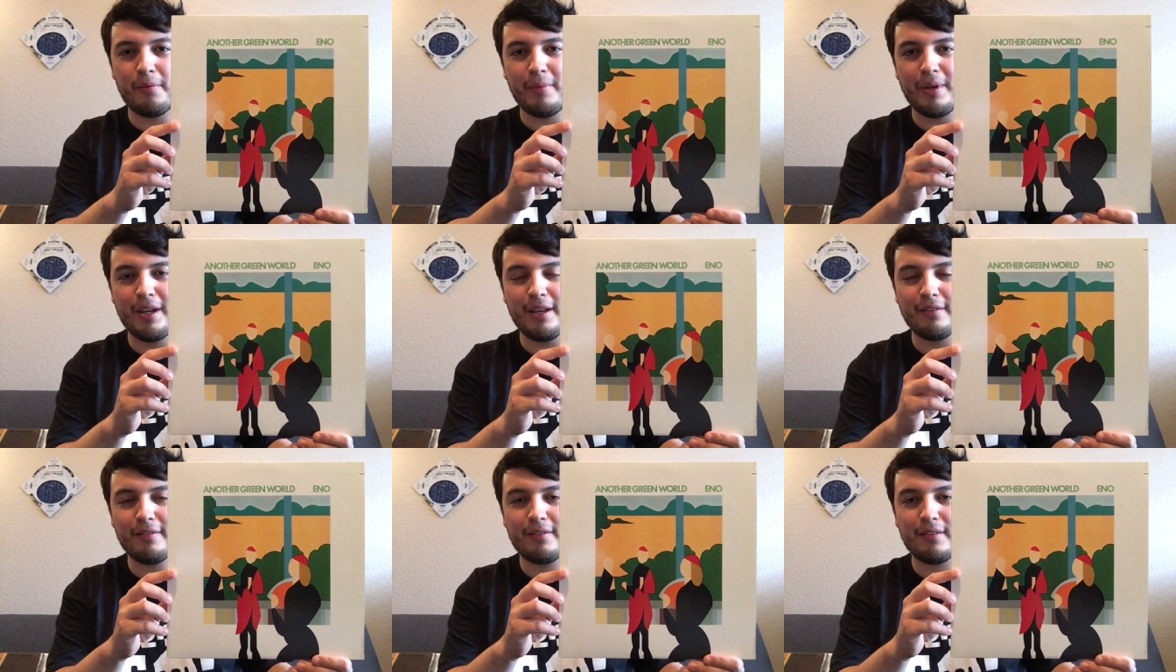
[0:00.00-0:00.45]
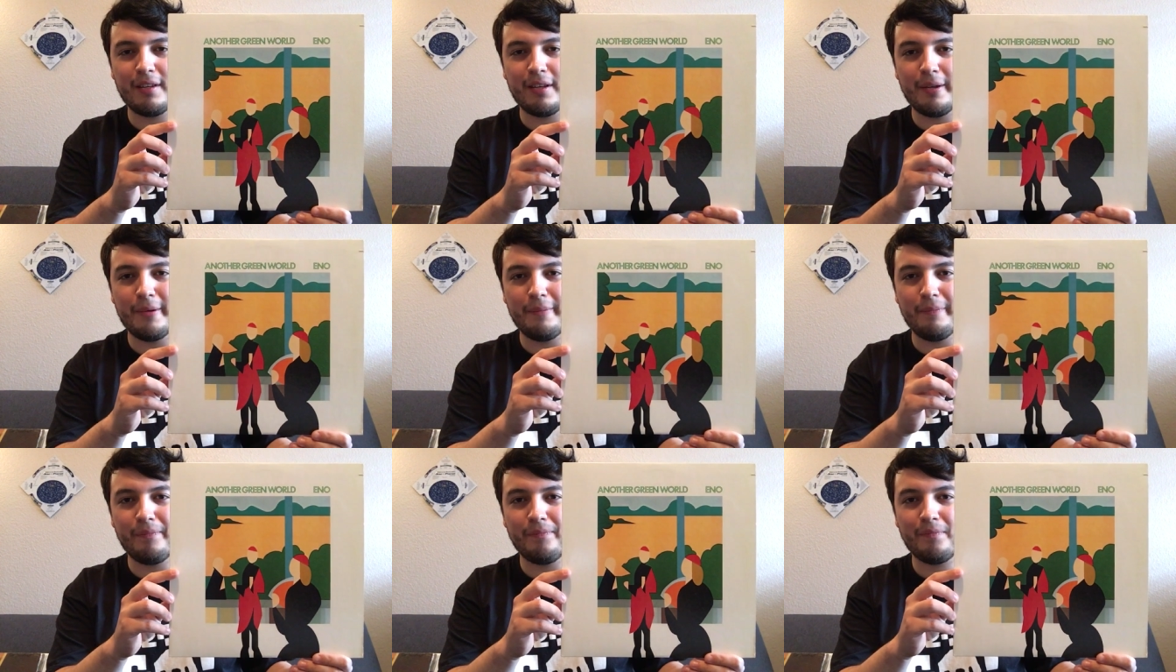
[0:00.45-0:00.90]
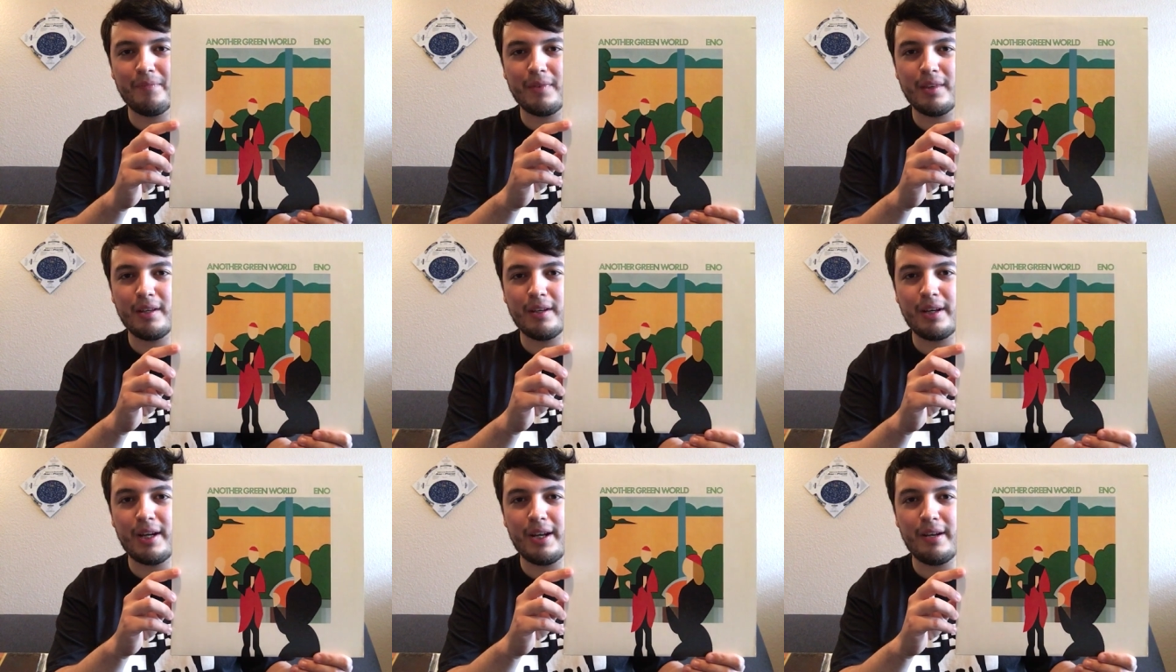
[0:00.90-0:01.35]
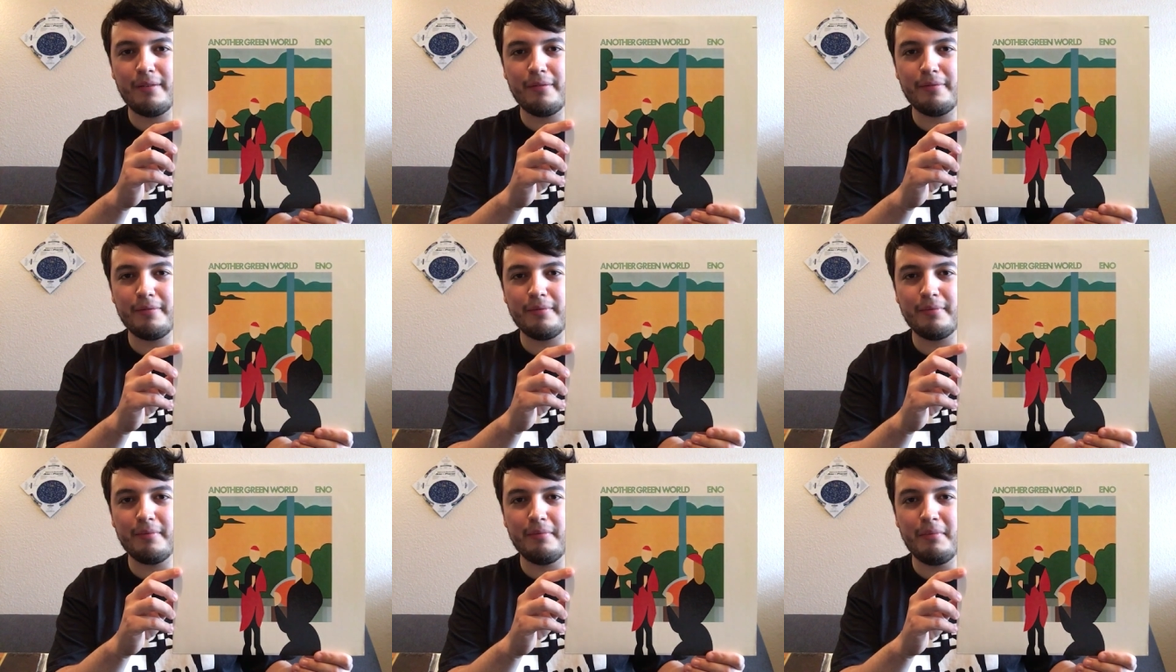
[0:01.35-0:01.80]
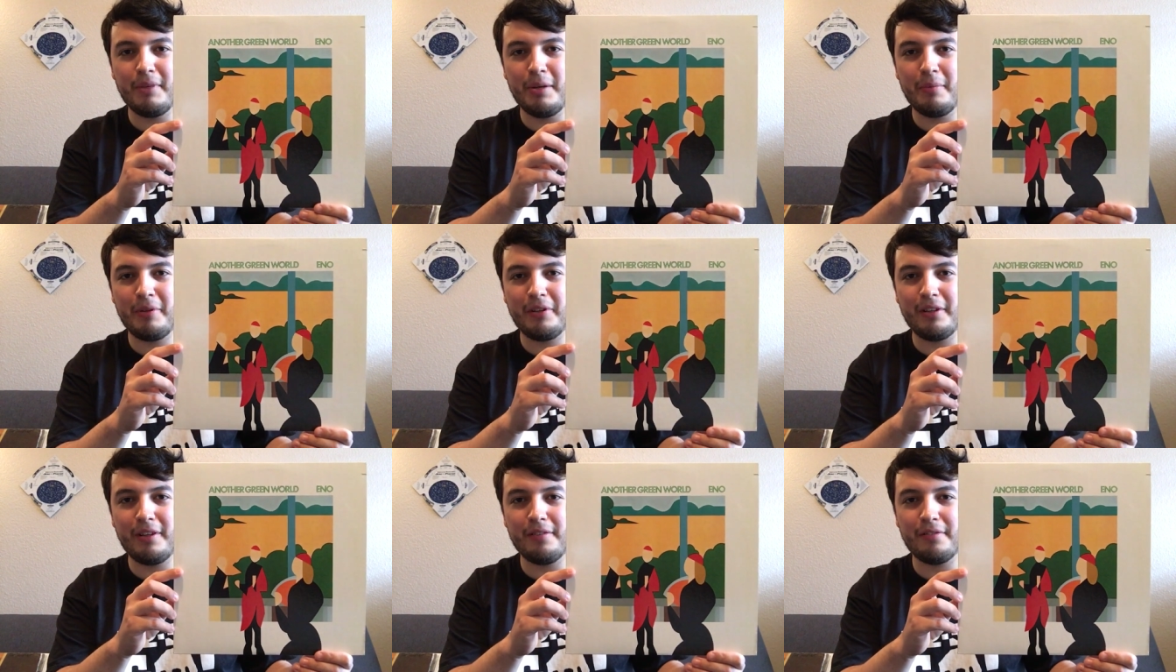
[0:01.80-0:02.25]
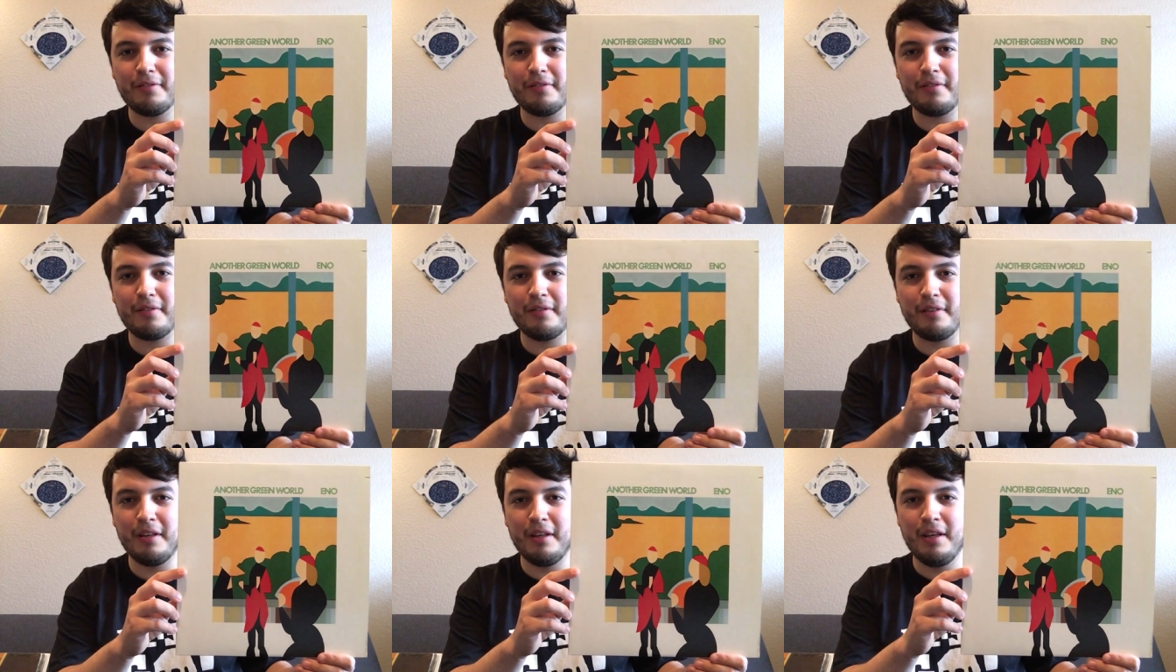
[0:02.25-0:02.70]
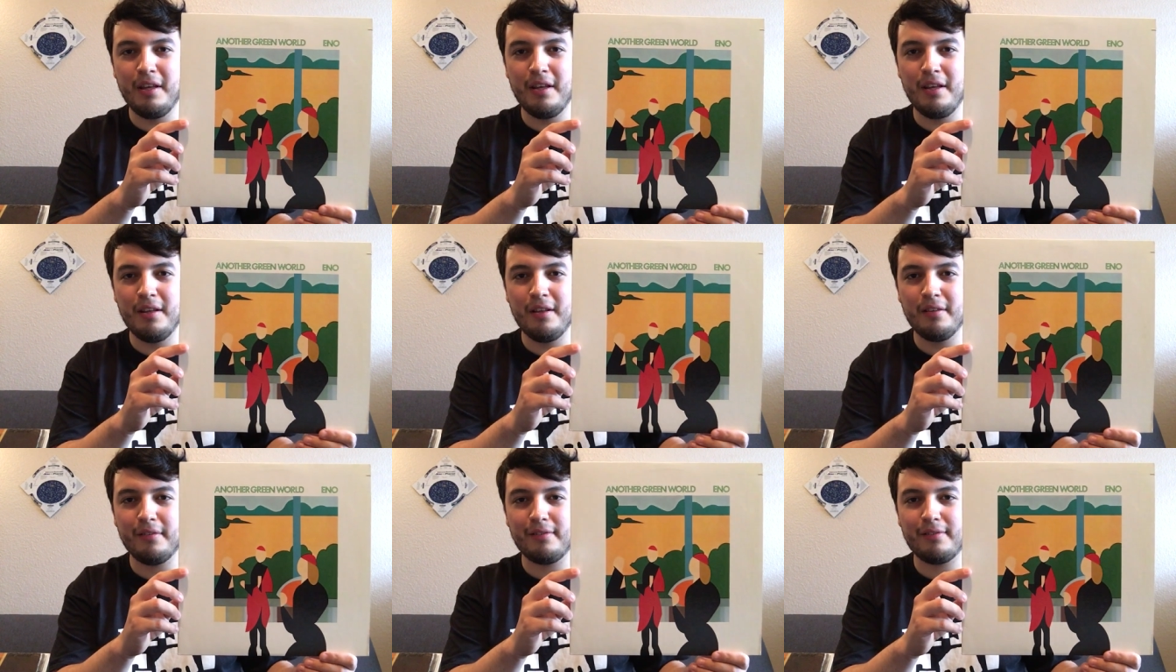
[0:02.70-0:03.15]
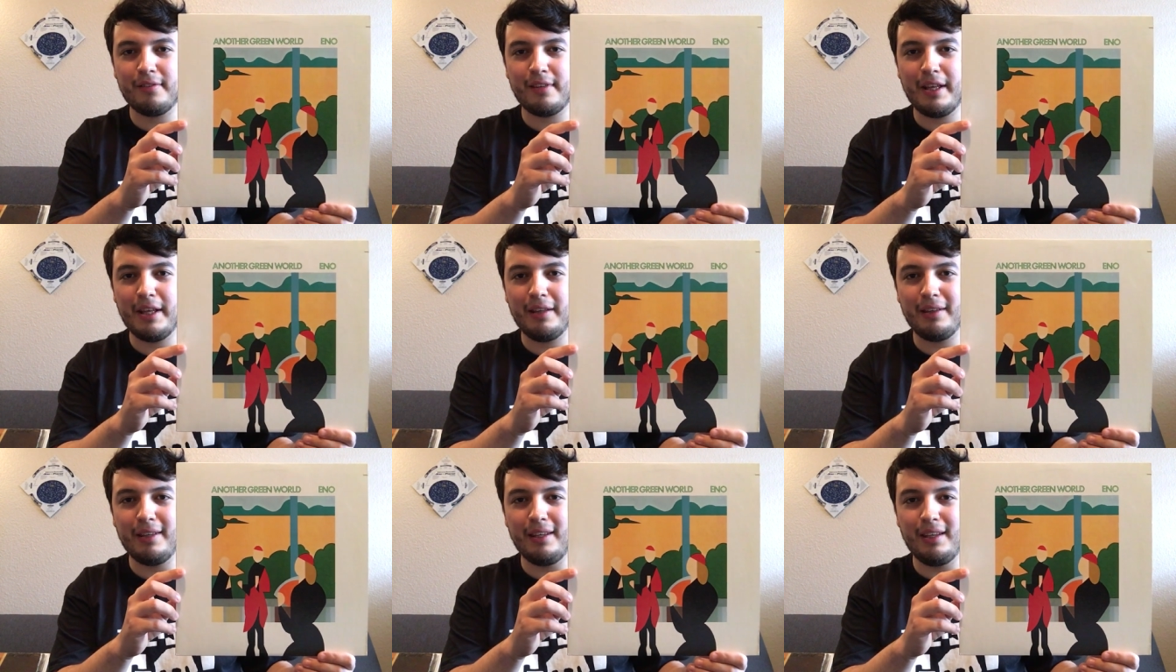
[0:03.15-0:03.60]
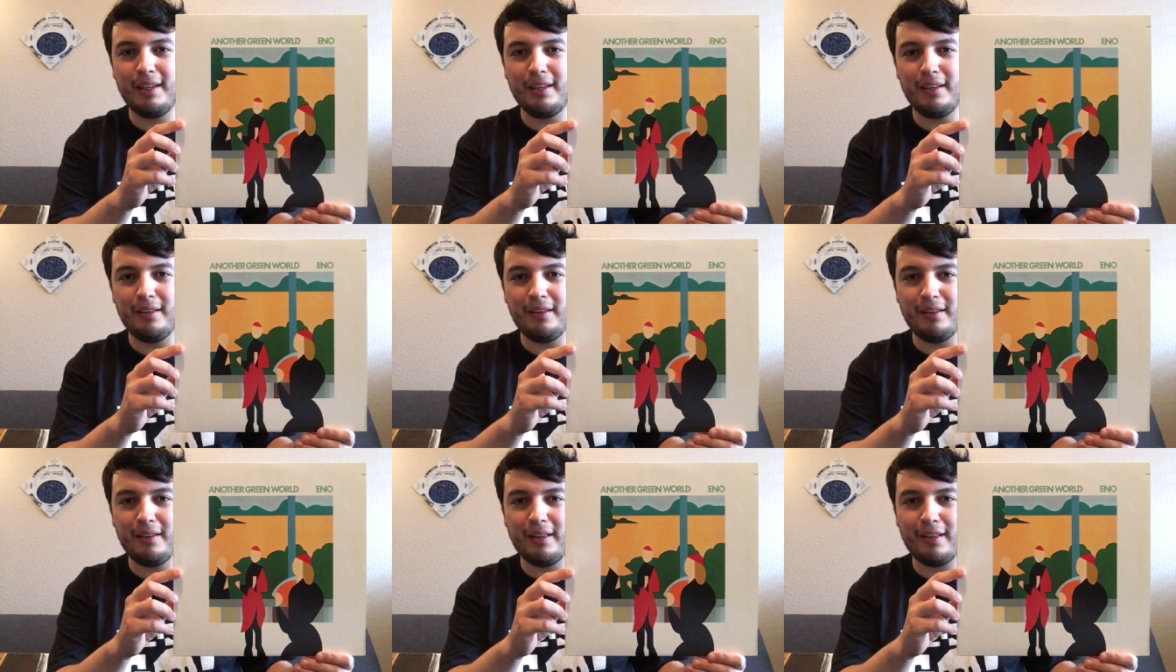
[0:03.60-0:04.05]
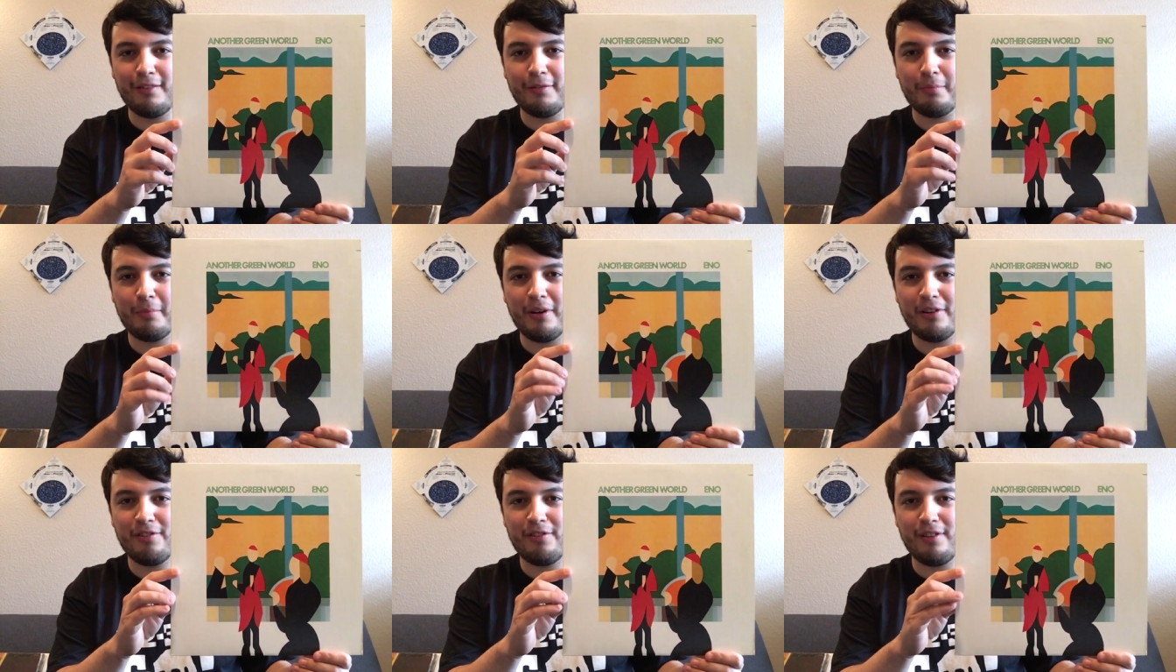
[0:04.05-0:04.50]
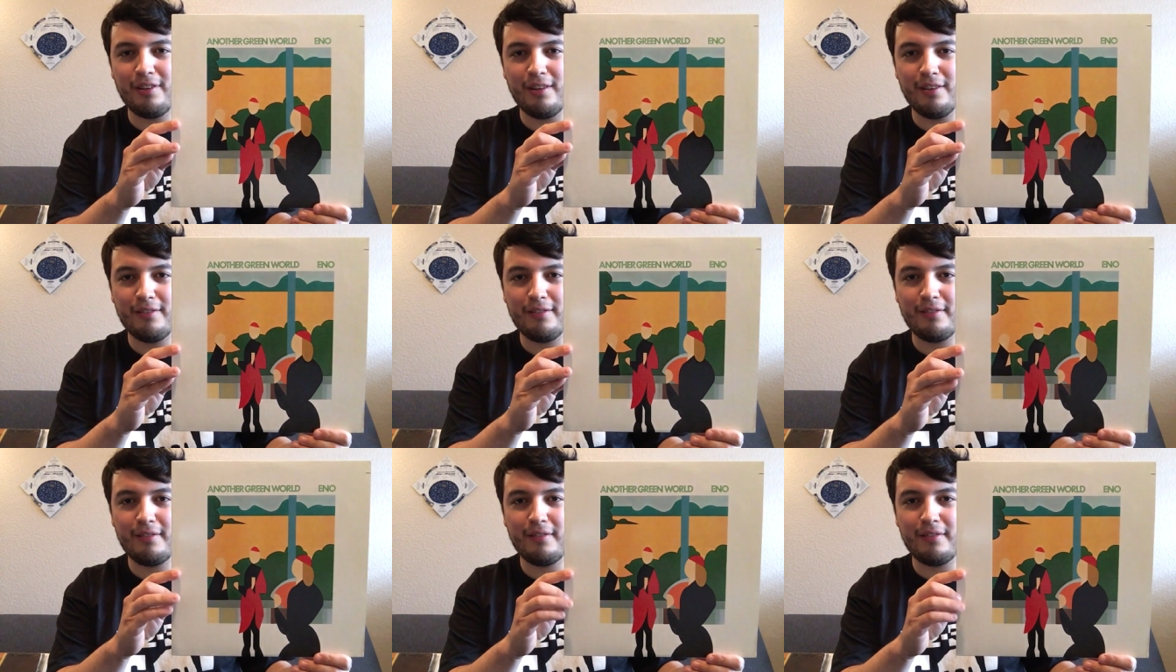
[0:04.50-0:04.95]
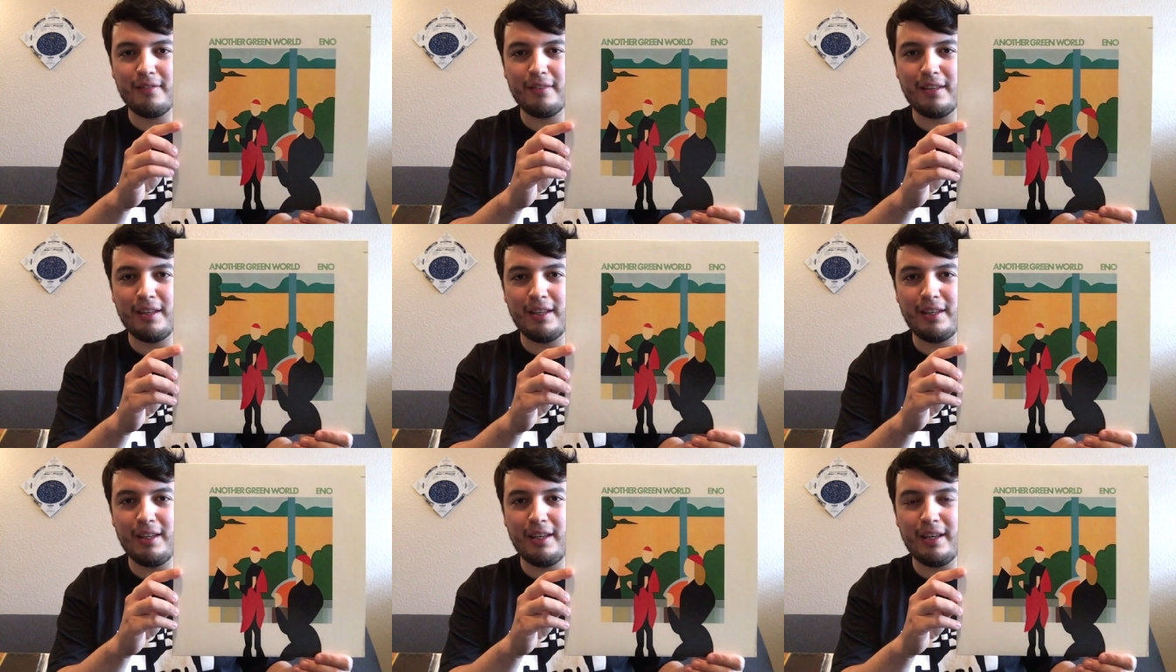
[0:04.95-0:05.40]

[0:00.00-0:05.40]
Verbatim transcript: I mean, it's um, kind of minimalist, slightly expressionist, and